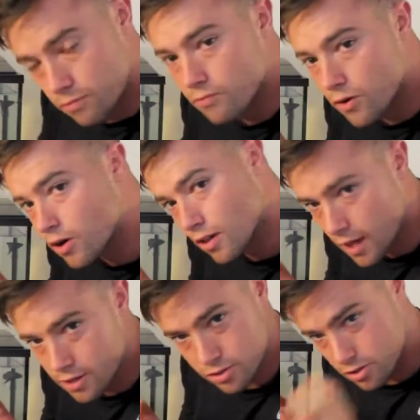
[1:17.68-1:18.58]

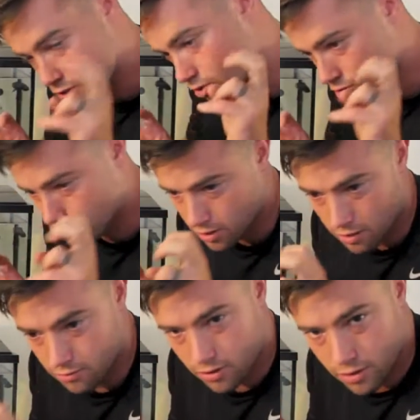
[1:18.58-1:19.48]
fertilizer or
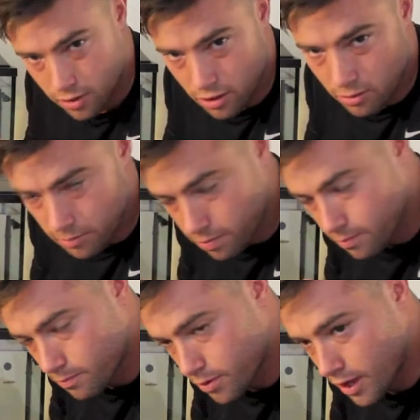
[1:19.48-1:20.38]
whatever,
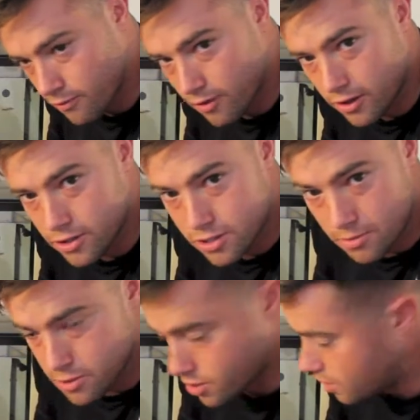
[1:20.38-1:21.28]
plant family
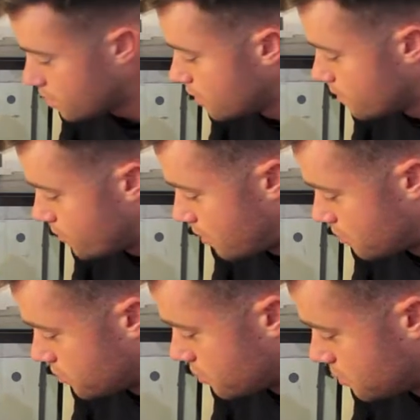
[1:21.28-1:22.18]
substrate that I'm
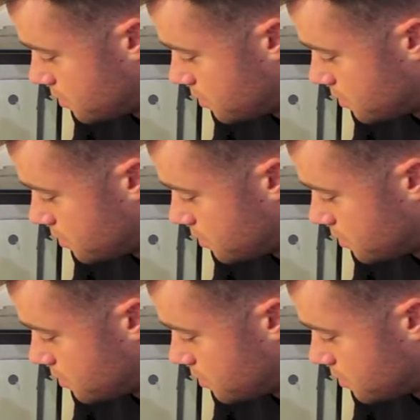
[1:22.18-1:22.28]
going to throw